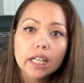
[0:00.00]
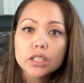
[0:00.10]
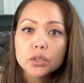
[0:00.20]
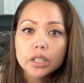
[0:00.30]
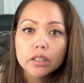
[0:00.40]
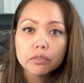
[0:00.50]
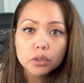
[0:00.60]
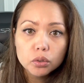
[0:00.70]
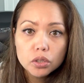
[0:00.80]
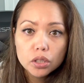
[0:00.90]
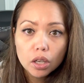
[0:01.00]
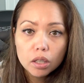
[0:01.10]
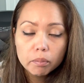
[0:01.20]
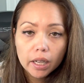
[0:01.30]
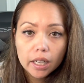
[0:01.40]
guys, so if you saw
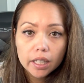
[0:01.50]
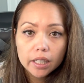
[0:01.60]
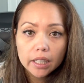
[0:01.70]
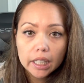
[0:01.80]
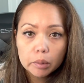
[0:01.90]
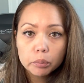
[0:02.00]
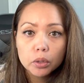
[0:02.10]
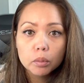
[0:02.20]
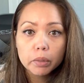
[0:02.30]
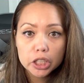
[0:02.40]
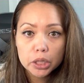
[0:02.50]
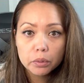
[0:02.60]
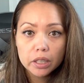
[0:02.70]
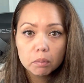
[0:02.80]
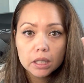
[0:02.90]
my April budget
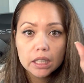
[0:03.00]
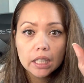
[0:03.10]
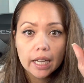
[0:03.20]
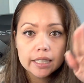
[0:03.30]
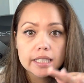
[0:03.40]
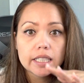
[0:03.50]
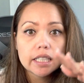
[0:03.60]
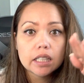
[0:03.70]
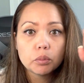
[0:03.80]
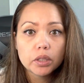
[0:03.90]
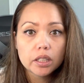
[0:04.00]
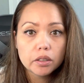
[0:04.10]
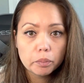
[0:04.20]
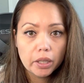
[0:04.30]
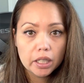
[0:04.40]
with me, I did it
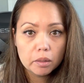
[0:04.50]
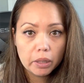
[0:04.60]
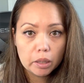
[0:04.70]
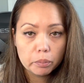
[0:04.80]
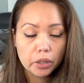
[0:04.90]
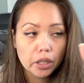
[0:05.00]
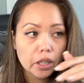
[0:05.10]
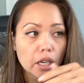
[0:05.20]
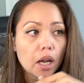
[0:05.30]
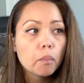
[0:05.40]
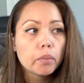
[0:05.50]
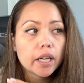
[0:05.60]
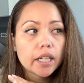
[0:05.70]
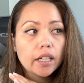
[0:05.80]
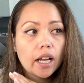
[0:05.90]
with pen and paper,
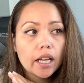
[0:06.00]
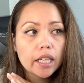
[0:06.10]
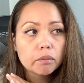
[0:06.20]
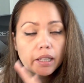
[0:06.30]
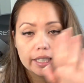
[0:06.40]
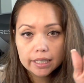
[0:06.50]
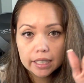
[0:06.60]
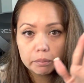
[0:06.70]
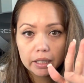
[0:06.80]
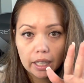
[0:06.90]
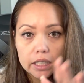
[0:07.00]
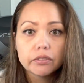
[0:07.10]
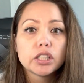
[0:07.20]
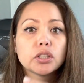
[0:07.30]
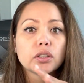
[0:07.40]
but I'm, like I said in my last
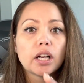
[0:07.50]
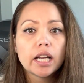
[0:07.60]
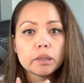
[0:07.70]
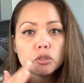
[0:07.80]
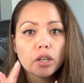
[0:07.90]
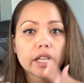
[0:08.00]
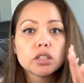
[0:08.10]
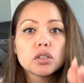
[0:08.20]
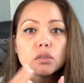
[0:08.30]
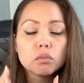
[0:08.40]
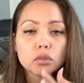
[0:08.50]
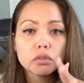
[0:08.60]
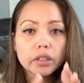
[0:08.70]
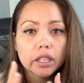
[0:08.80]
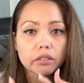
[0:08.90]
video, I'm trying to
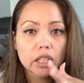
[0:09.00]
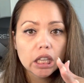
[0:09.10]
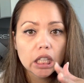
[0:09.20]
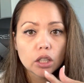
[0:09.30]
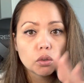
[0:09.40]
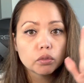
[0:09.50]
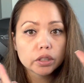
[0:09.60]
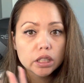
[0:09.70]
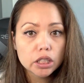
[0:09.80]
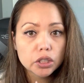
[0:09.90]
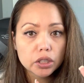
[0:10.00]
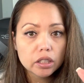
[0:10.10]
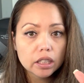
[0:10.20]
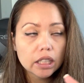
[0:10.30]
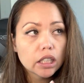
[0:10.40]
move everything over
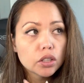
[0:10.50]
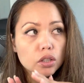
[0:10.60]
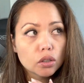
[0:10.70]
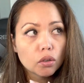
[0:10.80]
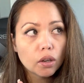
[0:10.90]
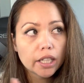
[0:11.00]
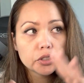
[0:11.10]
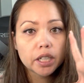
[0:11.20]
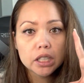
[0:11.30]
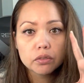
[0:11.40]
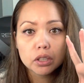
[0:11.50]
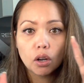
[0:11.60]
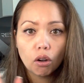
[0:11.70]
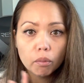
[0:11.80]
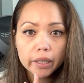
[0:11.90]
digitally. So I transferred
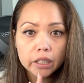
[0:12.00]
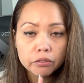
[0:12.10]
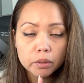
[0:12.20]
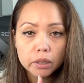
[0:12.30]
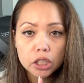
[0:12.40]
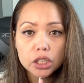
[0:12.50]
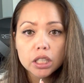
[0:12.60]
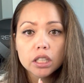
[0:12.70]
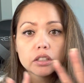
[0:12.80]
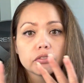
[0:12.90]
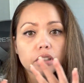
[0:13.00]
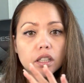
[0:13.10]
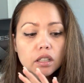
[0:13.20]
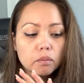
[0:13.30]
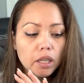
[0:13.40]
all my information
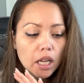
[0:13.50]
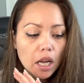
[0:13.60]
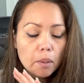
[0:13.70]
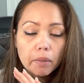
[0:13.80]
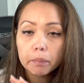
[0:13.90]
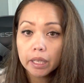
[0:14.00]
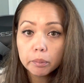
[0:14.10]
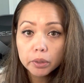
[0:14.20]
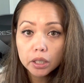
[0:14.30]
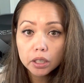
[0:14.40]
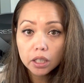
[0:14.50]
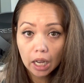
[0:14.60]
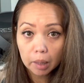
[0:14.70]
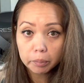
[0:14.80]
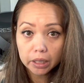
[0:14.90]
from my paper
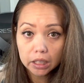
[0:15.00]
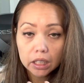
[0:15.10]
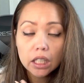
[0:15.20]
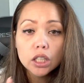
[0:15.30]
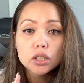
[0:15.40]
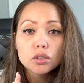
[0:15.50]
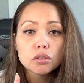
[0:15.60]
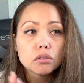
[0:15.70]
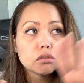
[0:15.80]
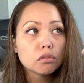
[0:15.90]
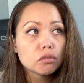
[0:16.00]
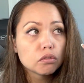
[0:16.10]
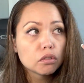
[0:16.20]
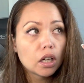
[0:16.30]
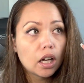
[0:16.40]
copy
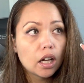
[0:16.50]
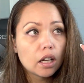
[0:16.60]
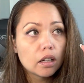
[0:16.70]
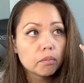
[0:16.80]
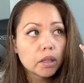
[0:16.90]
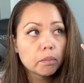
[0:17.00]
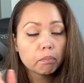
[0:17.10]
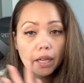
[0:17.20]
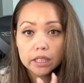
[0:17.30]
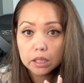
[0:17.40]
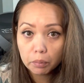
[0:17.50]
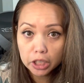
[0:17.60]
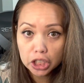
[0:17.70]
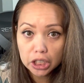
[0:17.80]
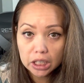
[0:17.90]
to my
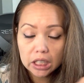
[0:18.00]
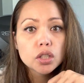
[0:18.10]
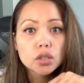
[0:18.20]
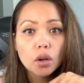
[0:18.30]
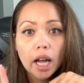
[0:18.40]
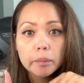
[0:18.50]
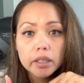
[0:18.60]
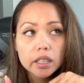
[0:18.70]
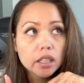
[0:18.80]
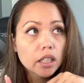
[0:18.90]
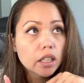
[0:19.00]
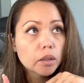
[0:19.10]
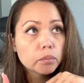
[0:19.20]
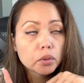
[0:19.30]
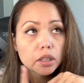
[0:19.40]
spreadsheet. So I'm
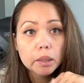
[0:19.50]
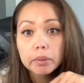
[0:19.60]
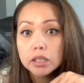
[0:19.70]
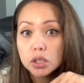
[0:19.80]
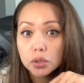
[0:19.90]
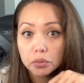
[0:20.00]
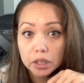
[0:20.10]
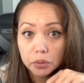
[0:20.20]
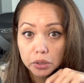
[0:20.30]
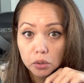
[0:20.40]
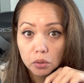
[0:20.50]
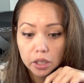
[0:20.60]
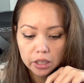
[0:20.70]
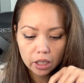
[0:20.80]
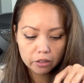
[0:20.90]
gonna pull up a screen
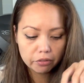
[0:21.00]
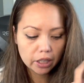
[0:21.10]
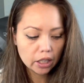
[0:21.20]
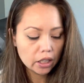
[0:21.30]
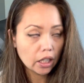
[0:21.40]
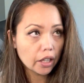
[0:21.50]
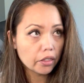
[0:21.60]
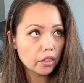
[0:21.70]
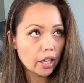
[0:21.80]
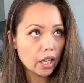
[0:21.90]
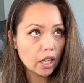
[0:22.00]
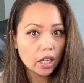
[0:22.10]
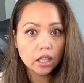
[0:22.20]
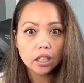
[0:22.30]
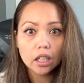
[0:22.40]
record of it, and
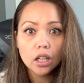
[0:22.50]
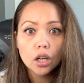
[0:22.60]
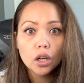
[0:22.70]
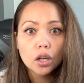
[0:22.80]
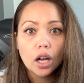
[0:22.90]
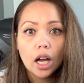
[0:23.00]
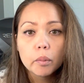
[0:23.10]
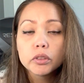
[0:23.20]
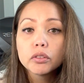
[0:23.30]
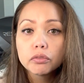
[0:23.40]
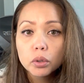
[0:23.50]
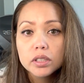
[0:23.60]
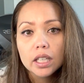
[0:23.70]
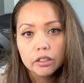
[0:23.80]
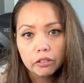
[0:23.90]
then you
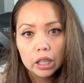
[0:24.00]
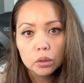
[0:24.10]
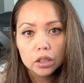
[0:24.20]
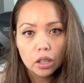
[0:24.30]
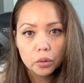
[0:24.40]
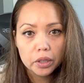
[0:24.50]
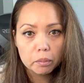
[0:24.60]
folks can follow along with